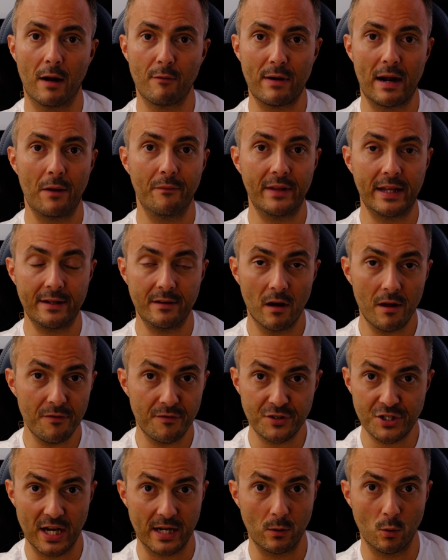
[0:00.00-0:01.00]
around the
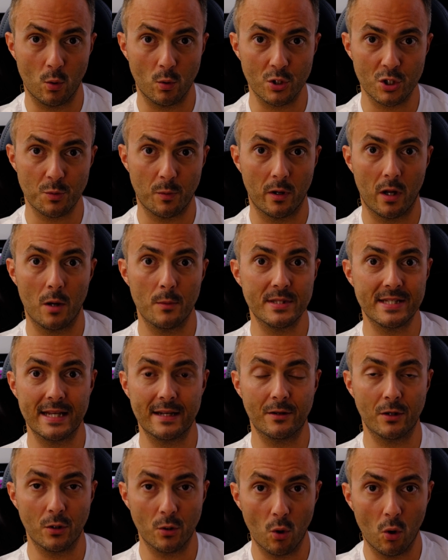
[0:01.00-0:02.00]
9th Gen launch when I was
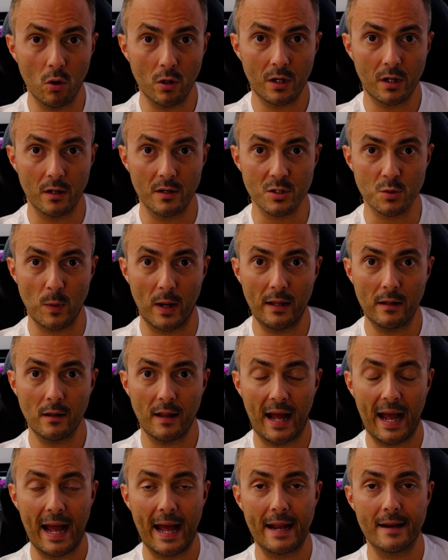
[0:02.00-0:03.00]
in New York as
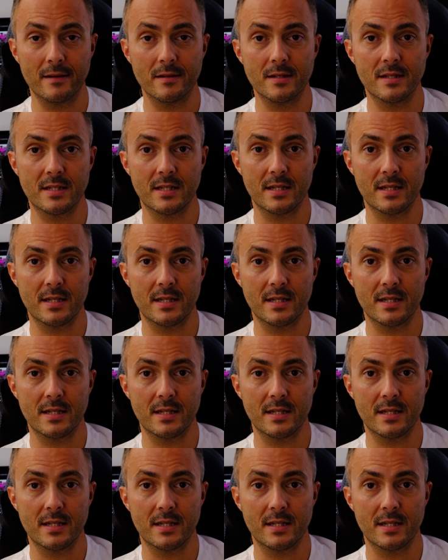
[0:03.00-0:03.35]
well, and